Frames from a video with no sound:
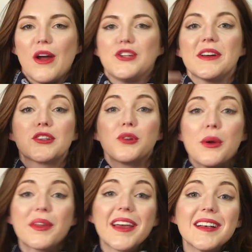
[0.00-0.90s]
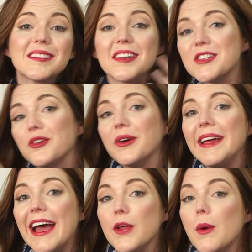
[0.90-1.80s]
All right, do you guys agree with us?
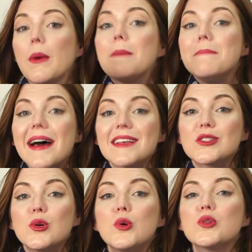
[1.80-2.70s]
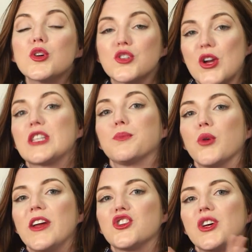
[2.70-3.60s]
Disagree? Anyone we missed? Who's your
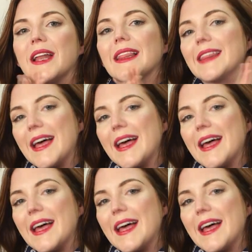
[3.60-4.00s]
dresspiration?